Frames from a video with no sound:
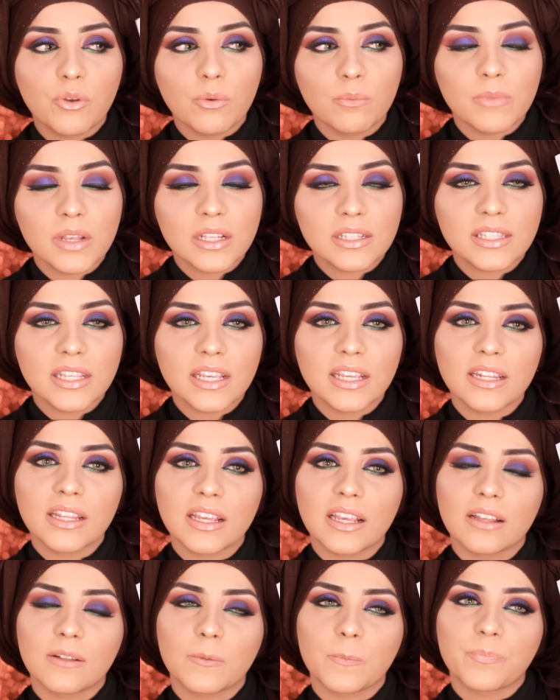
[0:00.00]
you miss
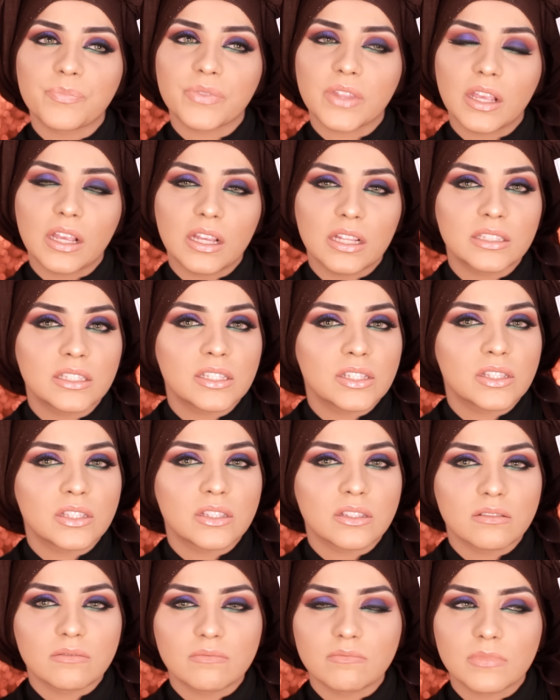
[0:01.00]
it, it's
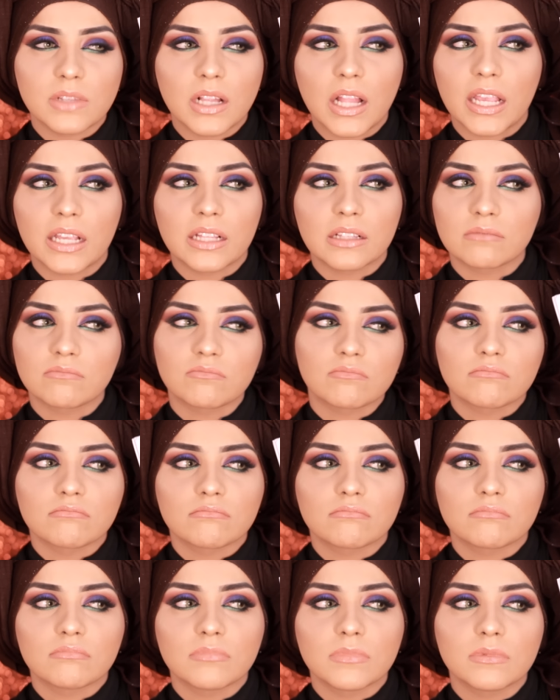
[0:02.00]
like
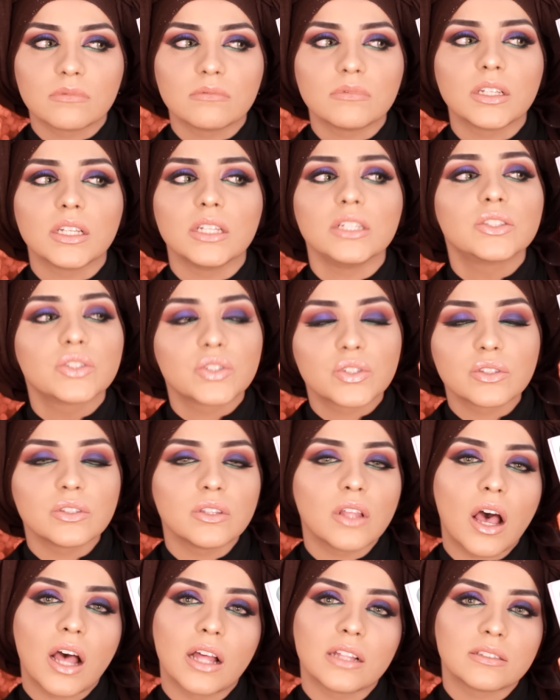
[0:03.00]
it's
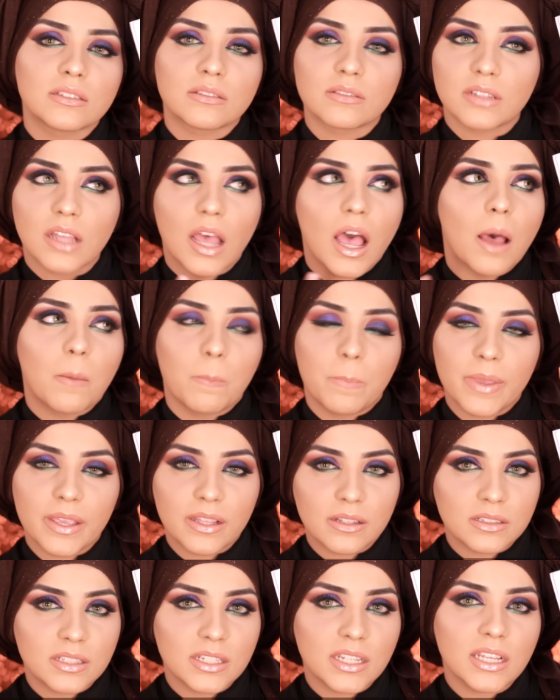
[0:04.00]
not a
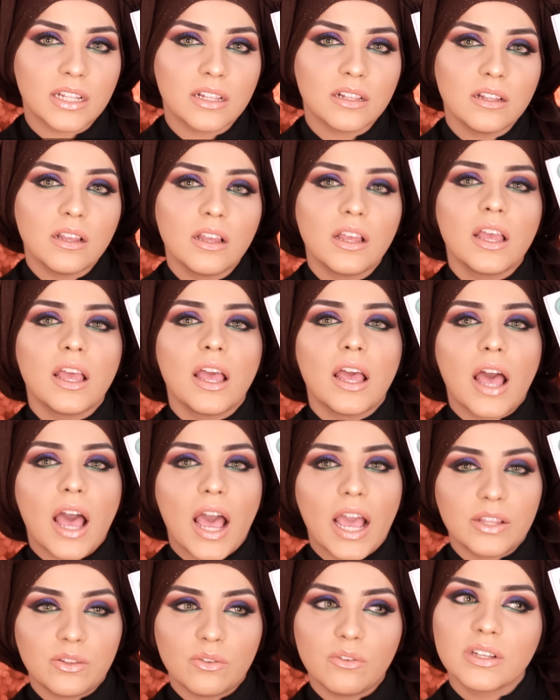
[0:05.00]
big deal.
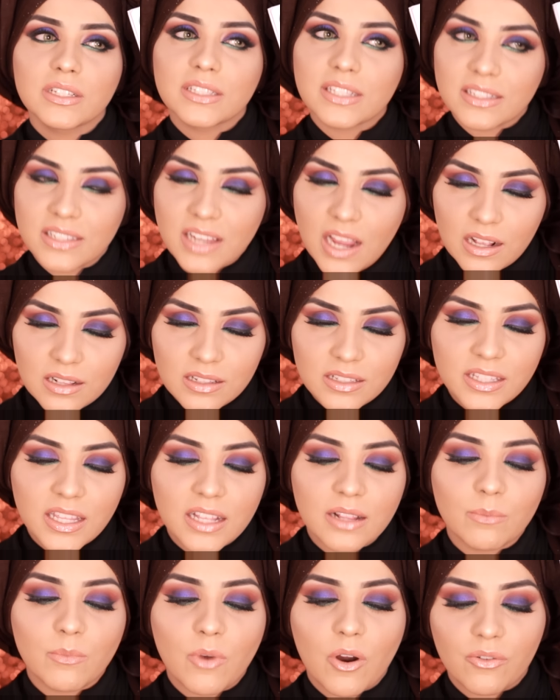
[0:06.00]
I know it's a
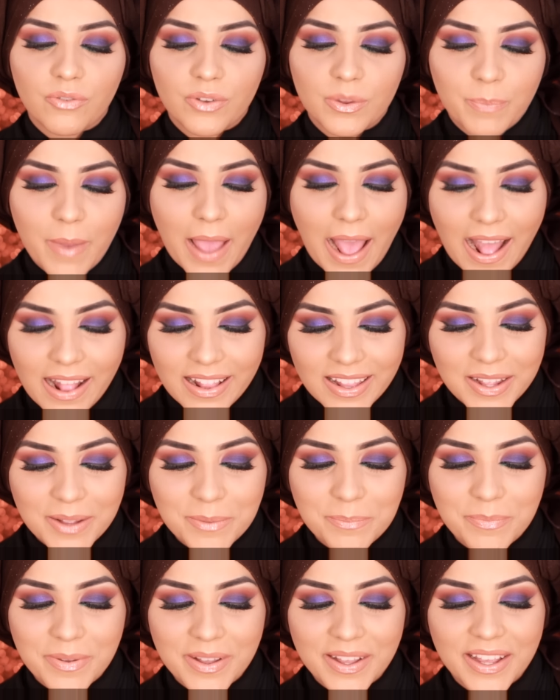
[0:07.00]
Jaclynhill Morphe
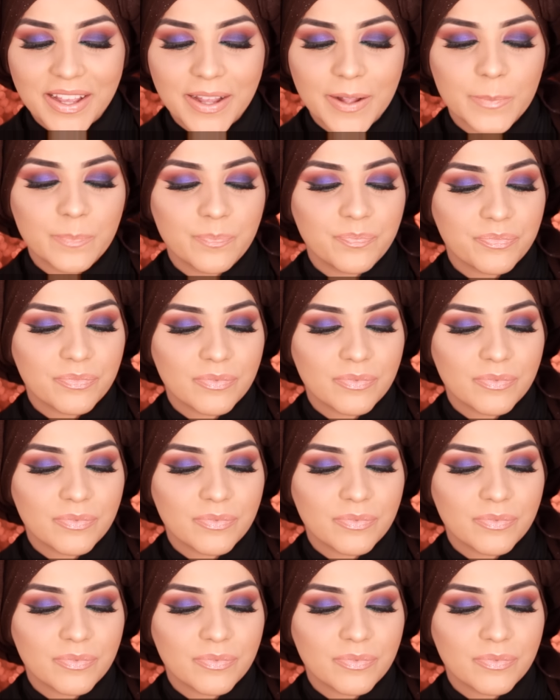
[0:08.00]
palette, but